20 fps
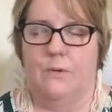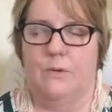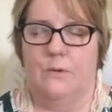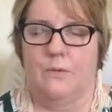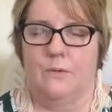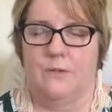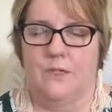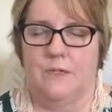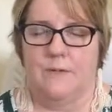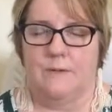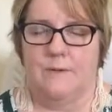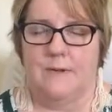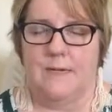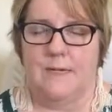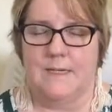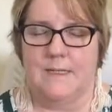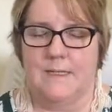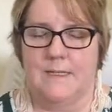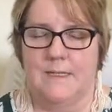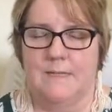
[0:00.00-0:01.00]
Just
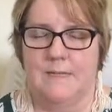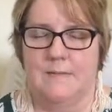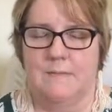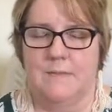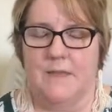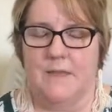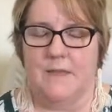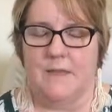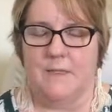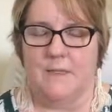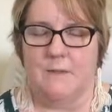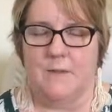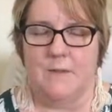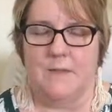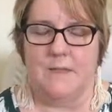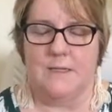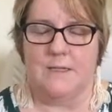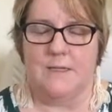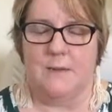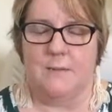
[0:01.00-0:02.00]
releasing some things
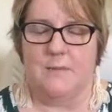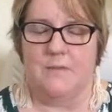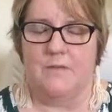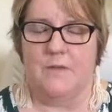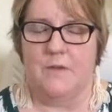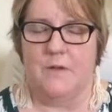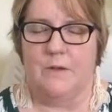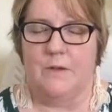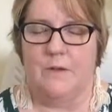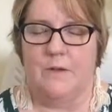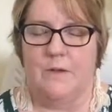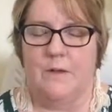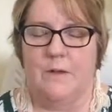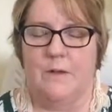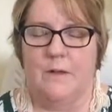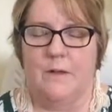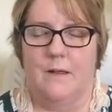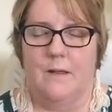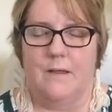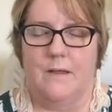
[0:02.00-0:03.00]
within some of you
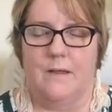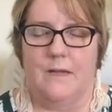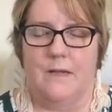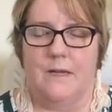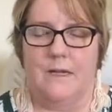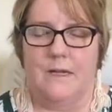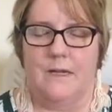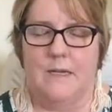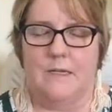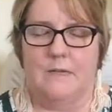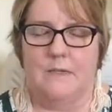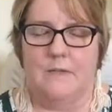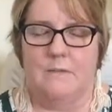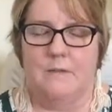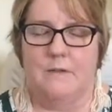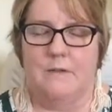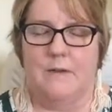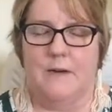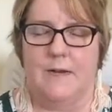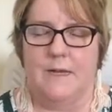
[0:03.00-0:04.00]
that needed to be
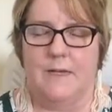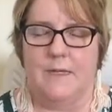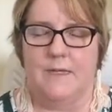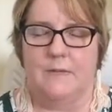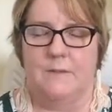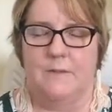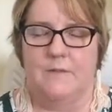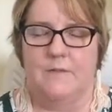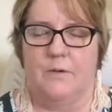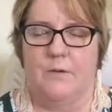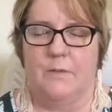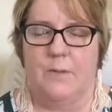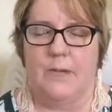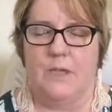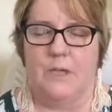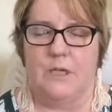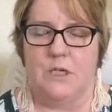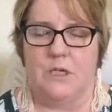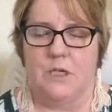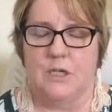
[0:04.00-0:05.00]
released before we
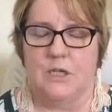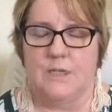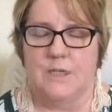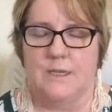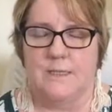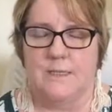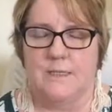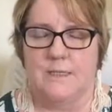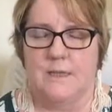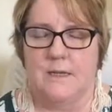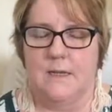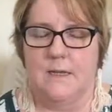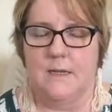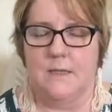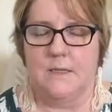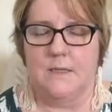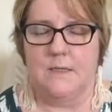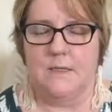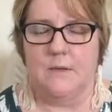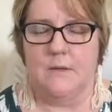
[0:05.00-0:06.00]
can do this.
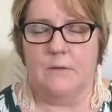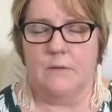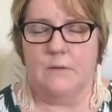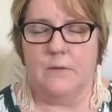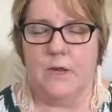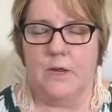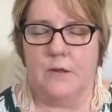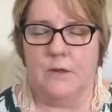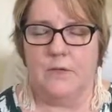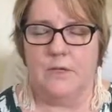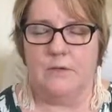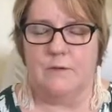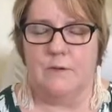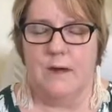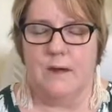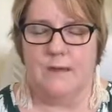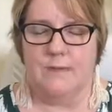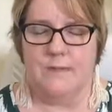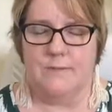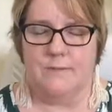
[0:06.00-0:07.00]
So close your
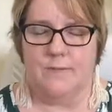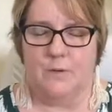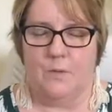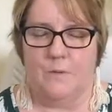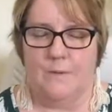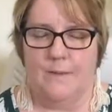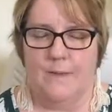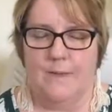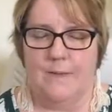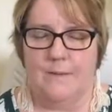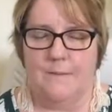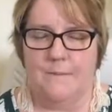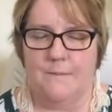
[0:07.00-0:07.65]
eyes for me.